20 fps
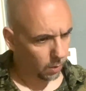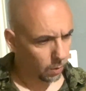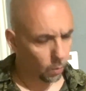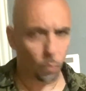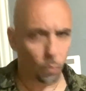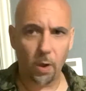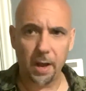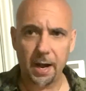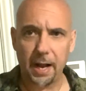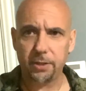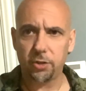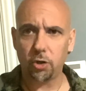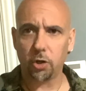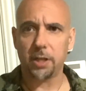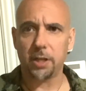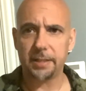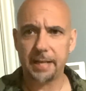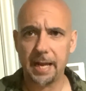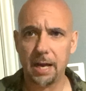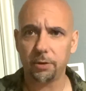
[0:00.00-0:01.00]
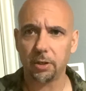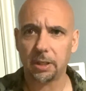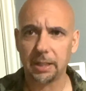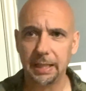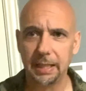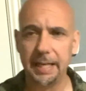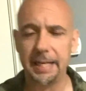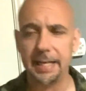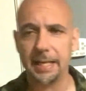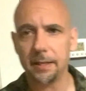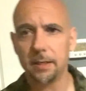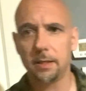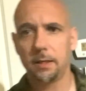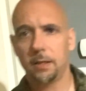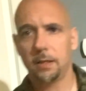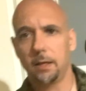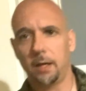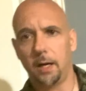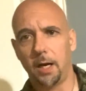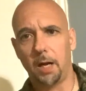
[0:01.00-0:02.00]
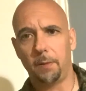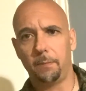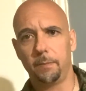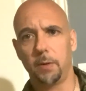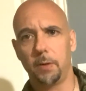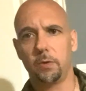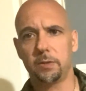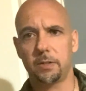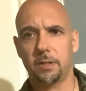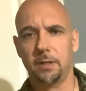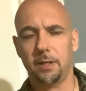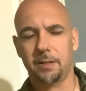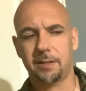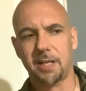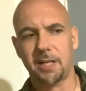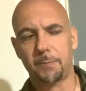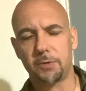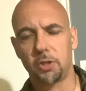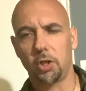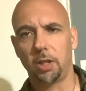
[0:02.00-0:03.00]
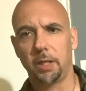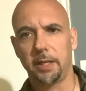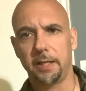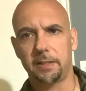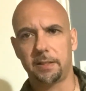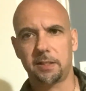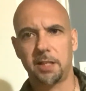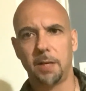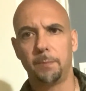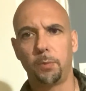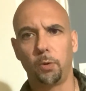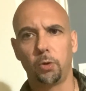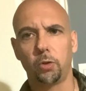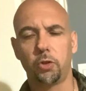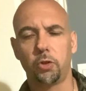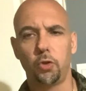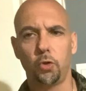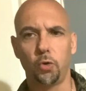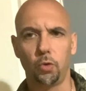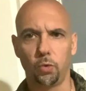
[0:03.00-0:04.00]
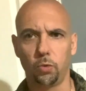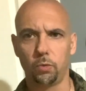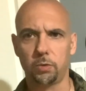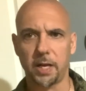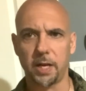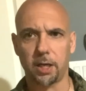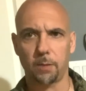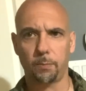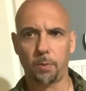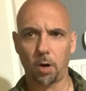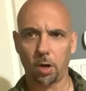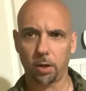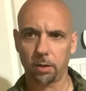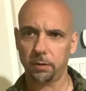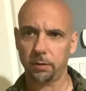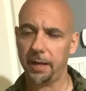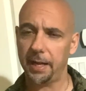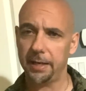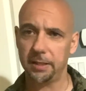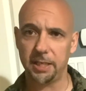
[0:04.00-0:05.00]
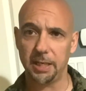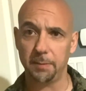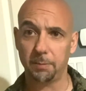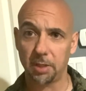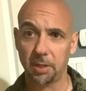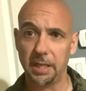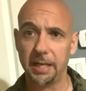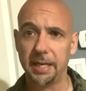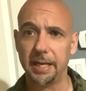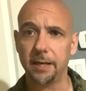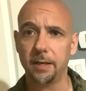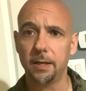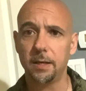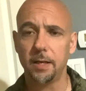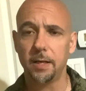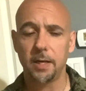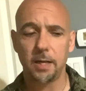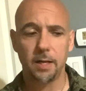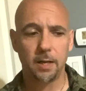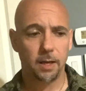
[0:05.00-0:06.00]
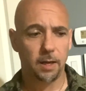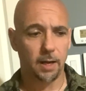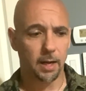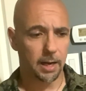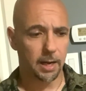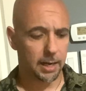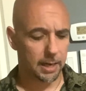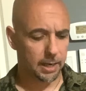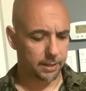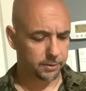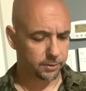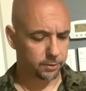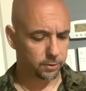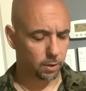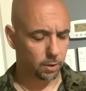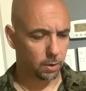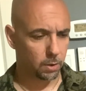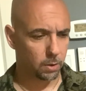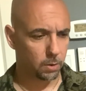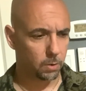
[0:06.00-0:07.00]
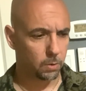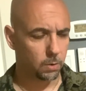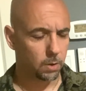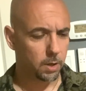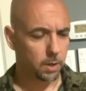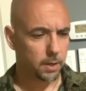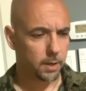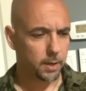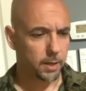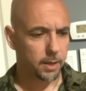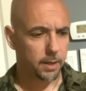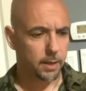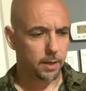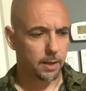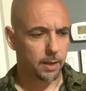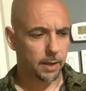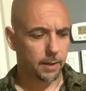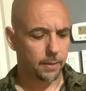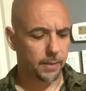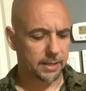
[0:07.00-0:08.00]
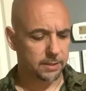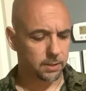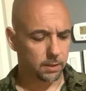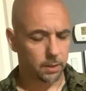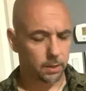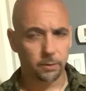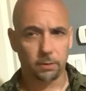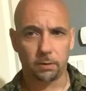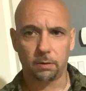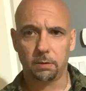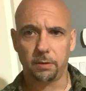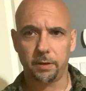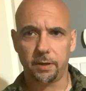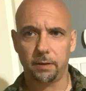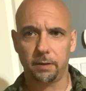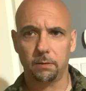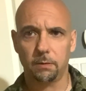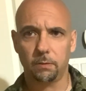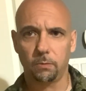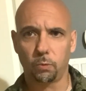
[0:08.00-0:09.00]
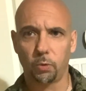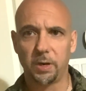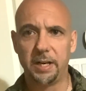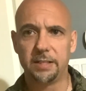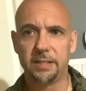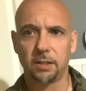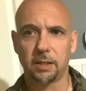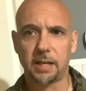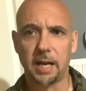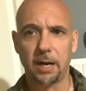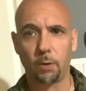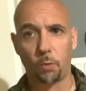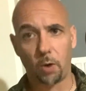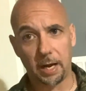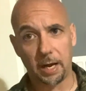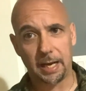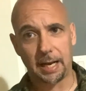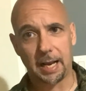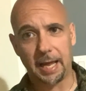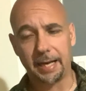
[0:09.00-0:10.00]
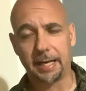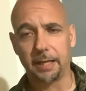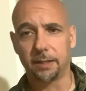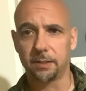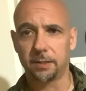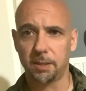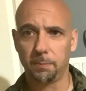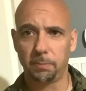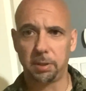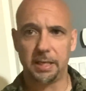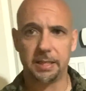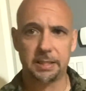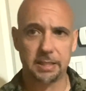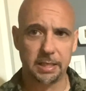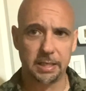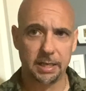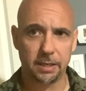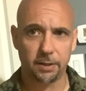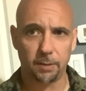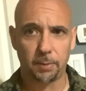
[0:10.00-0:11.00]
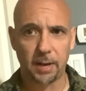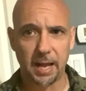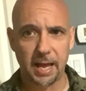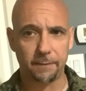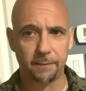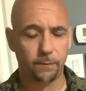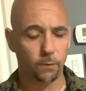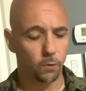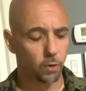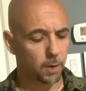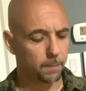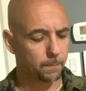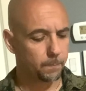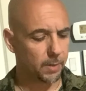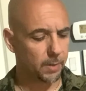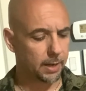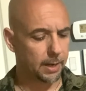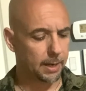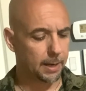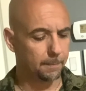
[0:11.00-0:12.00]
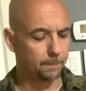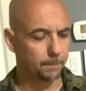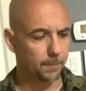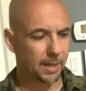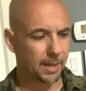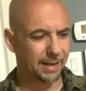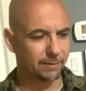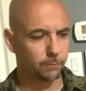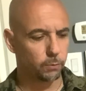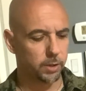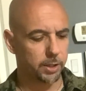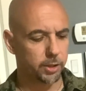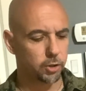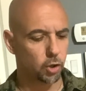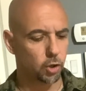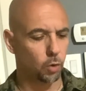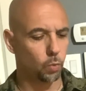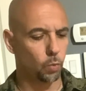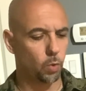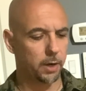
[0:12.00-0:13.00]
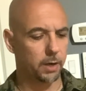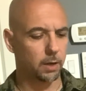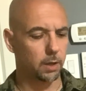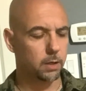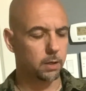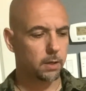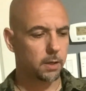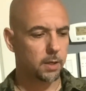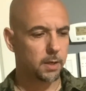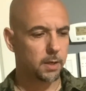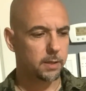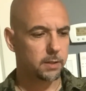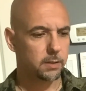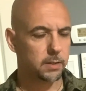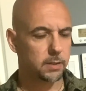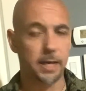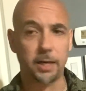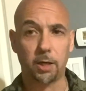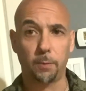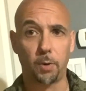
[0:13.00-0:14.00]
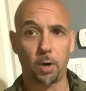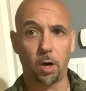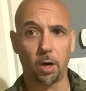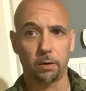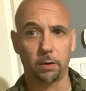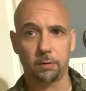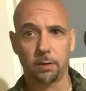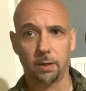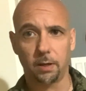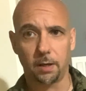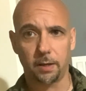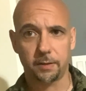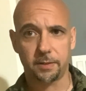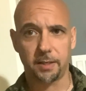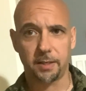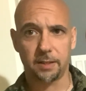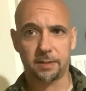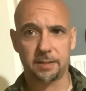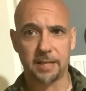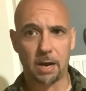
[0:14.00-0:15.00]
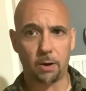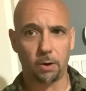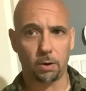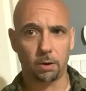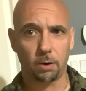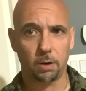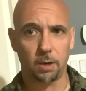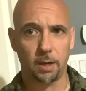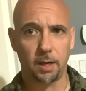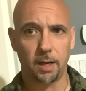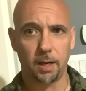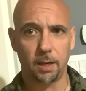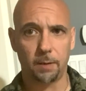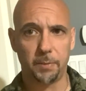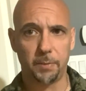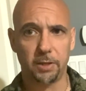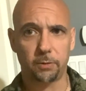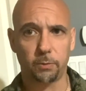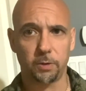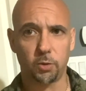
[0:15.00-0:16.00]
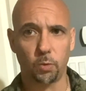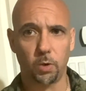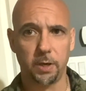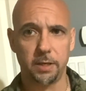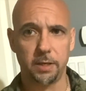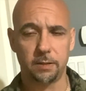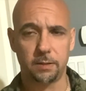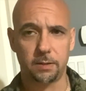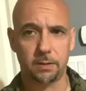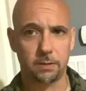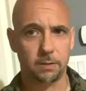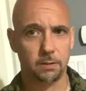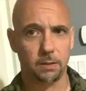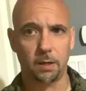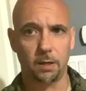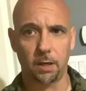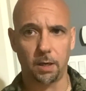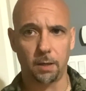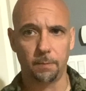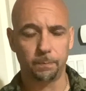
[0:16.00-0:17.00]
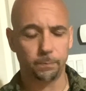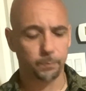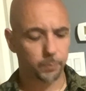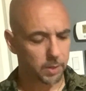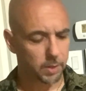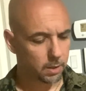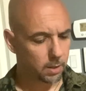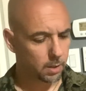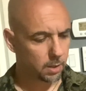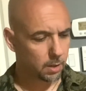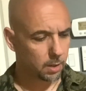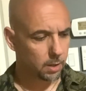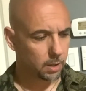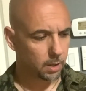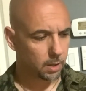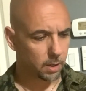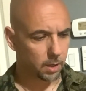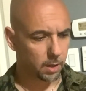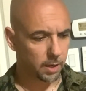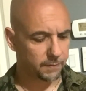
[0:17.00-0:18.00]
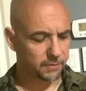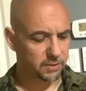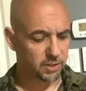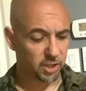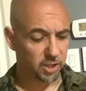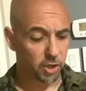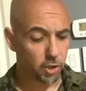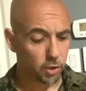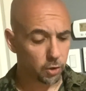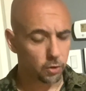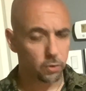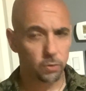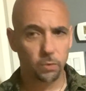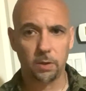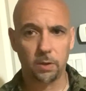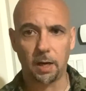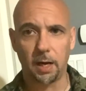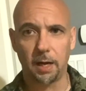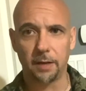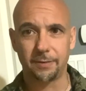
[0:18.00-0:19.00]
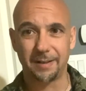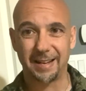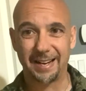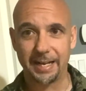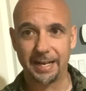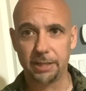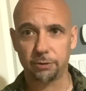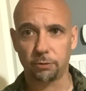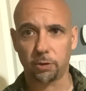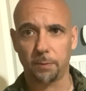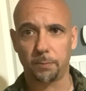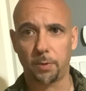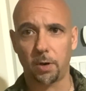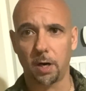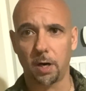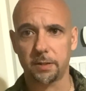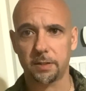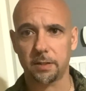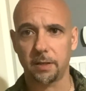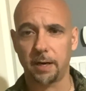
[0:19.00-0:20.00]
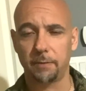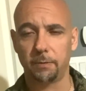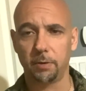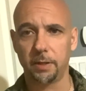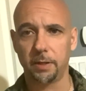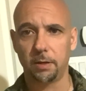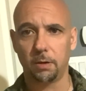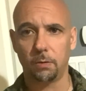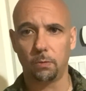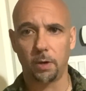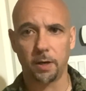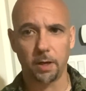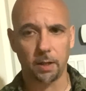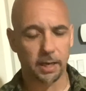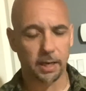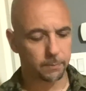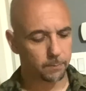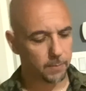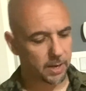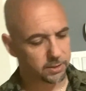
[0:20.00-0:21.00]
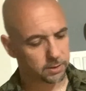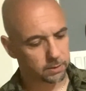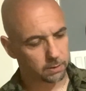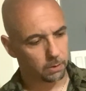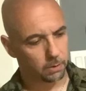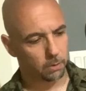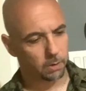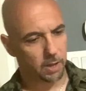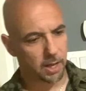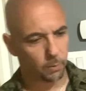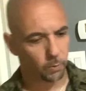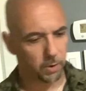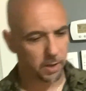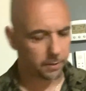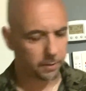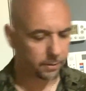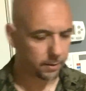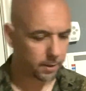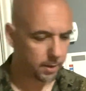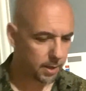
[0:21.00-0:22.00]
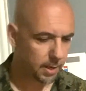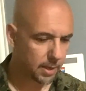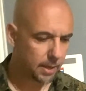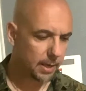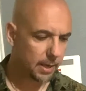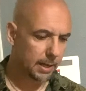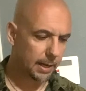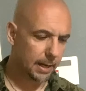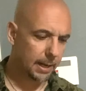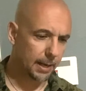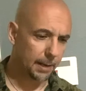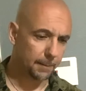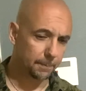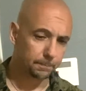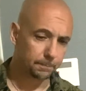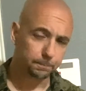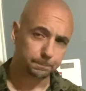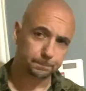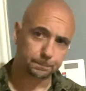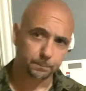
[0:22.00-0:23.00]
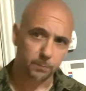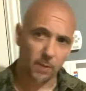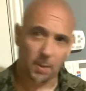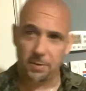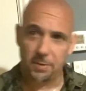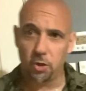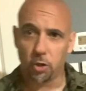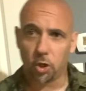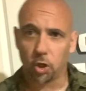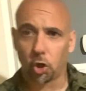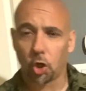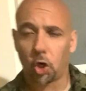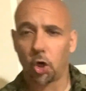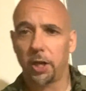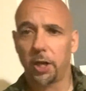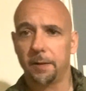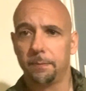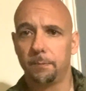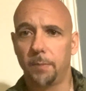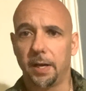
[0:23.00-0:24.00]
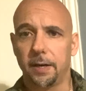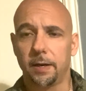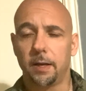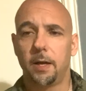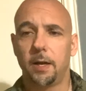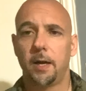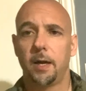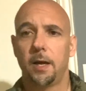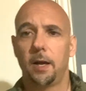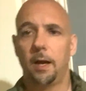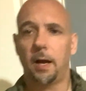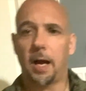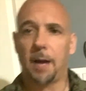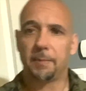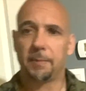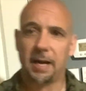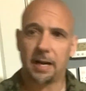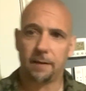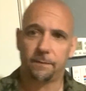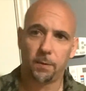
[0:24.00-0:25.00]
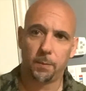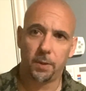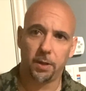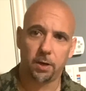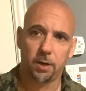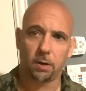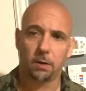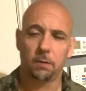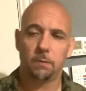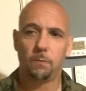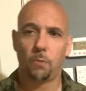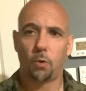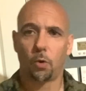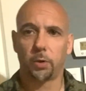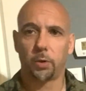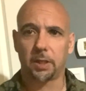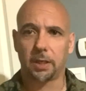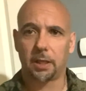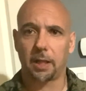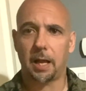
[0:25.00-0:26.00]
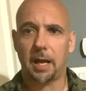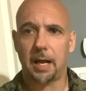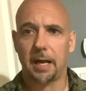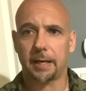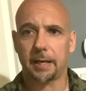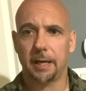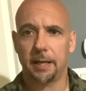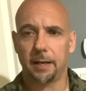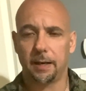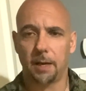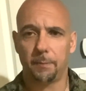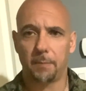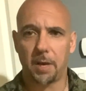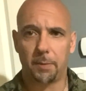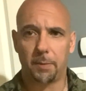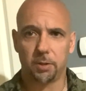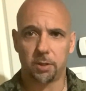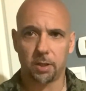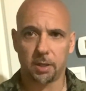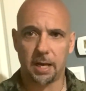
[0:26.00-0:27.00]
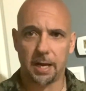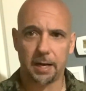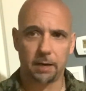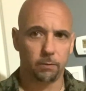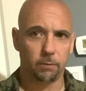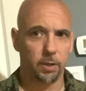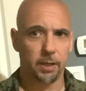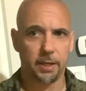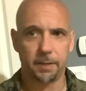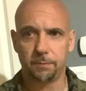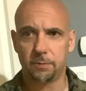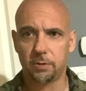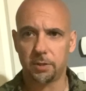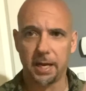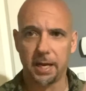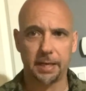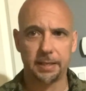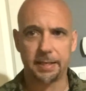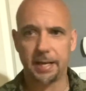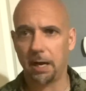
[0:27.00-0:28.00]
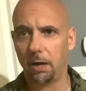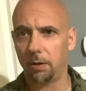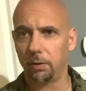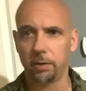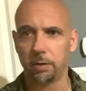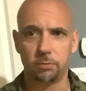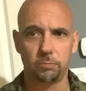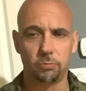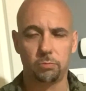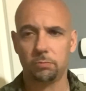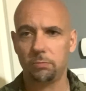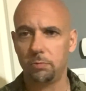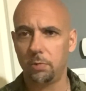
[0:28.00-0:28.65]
when I took it down to clean it, it was exceptionally simple to take apart and deep clean. So that's another reason kind of why I like it, the simplicity of the platform. I really don't want to take apart a Sig Sauer P320's FCU. There's a lot of intricate parts that I really don't want to like mess a whole lot with. I mean, you can learn it, but I'm kind of familiar more with the Glock, and I'm able to kind of really take it down and